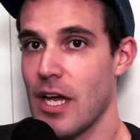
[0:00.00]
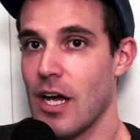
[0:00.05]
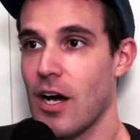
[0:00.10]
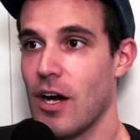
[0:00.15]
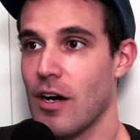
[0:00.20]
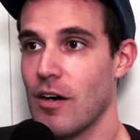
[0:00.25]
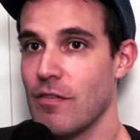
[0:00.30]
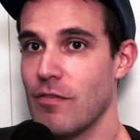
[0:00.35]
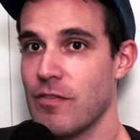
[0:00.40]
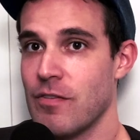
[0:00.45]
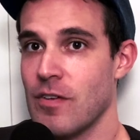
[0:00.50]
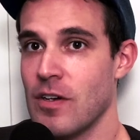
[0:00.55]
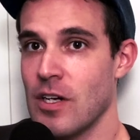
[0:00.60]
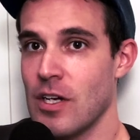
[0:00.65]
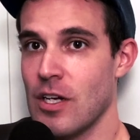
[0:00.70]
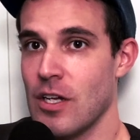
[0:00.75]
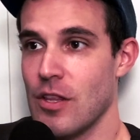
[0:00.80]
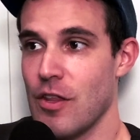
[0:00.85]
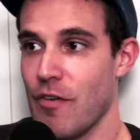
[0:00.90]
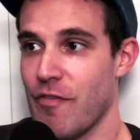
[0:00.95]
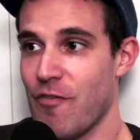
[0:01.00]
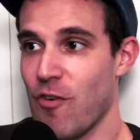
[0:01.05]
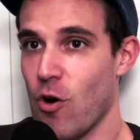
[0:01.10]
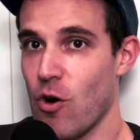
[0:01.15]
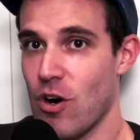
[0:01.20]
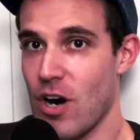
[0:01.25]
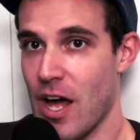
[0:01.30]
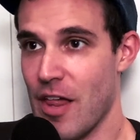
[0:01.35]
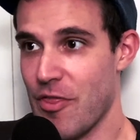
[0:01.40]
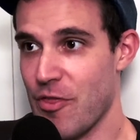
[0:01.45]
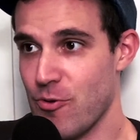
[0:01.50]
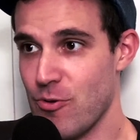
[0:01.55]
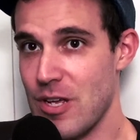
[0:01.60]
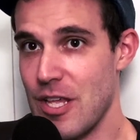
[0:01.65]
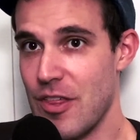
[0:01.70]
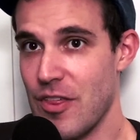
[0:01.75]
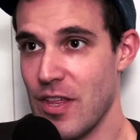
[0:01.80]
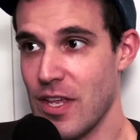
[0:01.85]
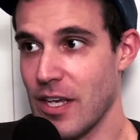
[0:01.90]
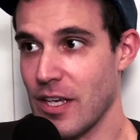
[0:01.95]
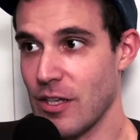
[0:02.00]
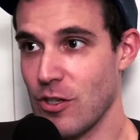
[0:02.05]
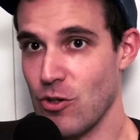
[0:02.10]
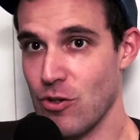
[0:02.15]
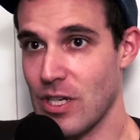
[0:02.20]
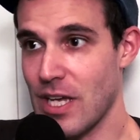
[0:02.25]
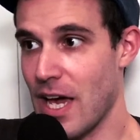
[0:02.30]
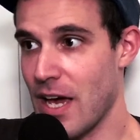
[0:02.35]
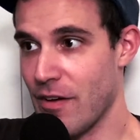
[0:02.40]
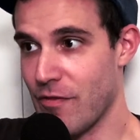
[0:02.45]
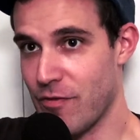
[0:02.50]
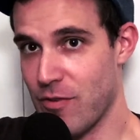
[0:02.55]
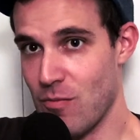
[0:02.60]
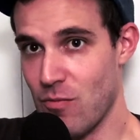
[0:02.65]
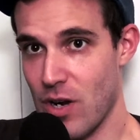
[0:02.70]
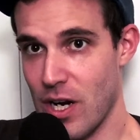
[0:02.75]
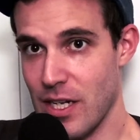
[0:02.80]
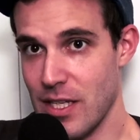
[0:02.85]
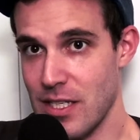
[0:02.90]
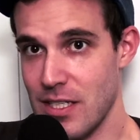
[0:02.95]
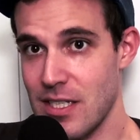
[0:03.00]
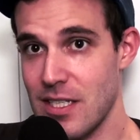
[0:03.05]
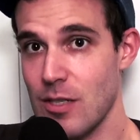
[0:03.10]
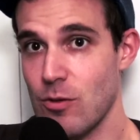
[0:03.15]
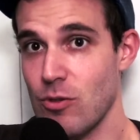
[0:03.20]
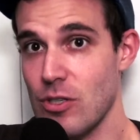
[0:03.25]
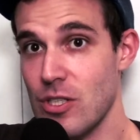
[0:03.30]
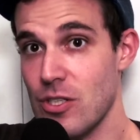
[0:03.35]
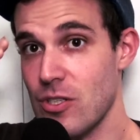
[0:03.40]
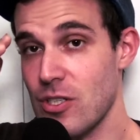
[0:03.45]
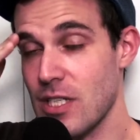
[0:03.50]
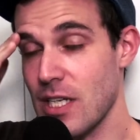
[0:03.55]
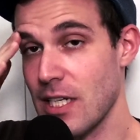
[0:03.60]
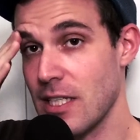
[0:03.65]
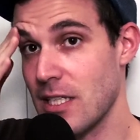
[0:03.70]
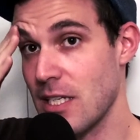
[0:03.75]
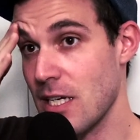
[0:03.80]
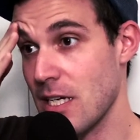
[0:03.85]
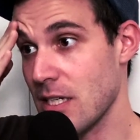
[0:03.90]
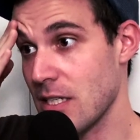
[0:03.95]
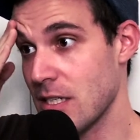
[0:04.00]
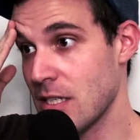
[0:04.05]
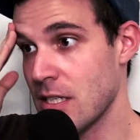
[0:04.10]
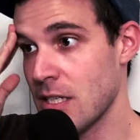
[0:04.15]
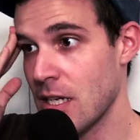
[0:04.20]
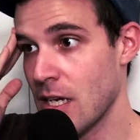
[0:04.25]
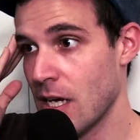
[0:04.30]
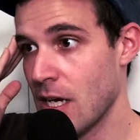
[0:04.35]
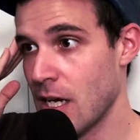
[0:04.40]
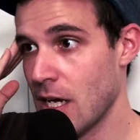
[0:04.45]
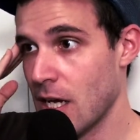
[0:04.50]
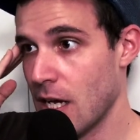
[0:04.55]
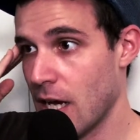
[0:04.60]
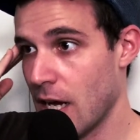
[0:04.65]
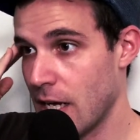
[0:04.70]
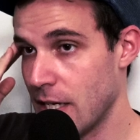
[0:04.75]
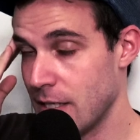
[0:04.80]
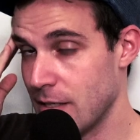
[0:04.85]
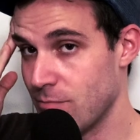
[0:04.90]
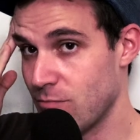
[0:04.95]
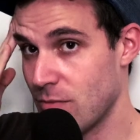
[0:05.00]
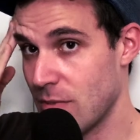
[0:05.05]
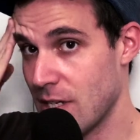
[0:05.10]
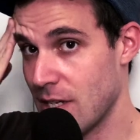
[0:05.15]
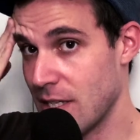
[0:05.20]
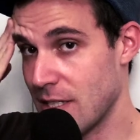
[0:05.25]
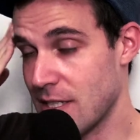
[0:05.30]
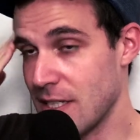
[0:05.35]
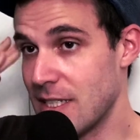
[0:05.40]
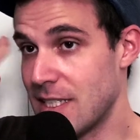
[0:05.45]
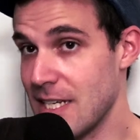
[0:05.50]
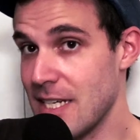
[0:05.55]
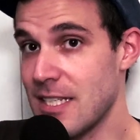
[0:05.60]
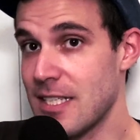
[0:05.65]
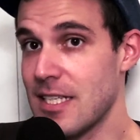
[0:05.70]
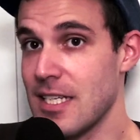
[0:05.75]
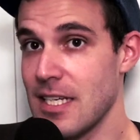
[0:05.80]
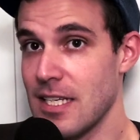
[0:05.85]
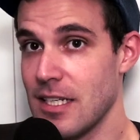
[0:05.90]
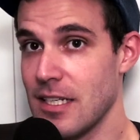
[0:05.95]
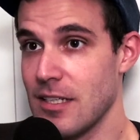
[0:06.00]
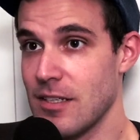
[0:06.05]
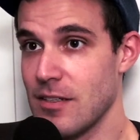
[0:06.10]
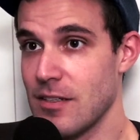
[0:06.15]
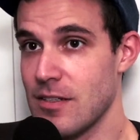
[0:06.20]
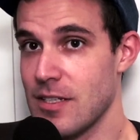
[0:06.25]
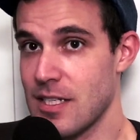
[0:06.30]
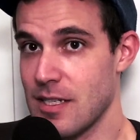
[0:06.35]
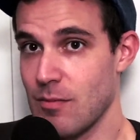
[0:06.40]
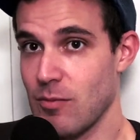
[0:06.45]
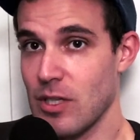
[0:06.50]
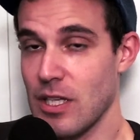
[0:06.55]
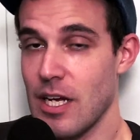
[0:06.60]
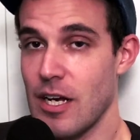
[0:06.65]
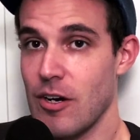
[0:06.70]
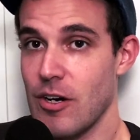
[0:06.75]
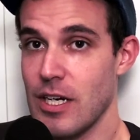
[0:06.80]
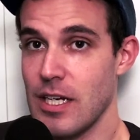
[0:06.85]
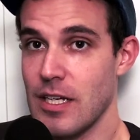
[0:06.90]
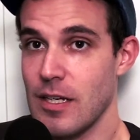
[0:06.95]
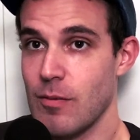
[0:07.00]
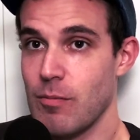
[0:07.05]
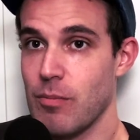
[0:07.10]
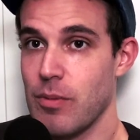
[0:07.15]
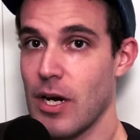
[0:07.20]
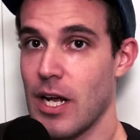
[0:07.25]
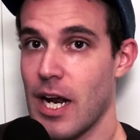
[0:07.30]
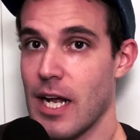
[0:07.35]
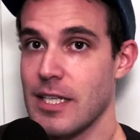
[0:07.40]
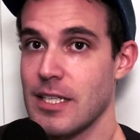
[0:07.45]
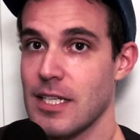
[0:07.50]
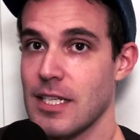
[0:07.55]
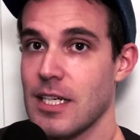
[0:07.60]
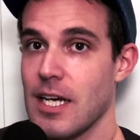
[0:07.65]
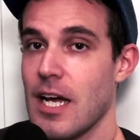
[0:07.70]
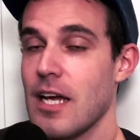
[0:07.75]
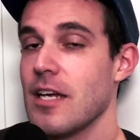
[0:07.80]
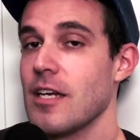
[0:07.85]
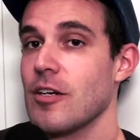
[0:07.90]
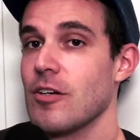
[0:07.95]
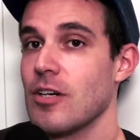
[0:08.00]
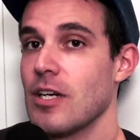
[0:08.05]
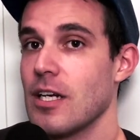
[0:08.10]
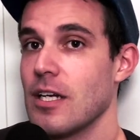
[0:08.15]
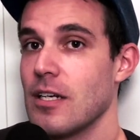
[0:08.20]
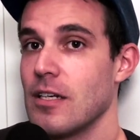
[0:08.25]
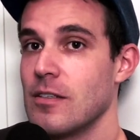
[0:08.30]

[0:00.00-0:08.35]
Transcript: of the 4-on-3 thing you get from running the sequencers like this. It's a distant similarity, but I think I hear it.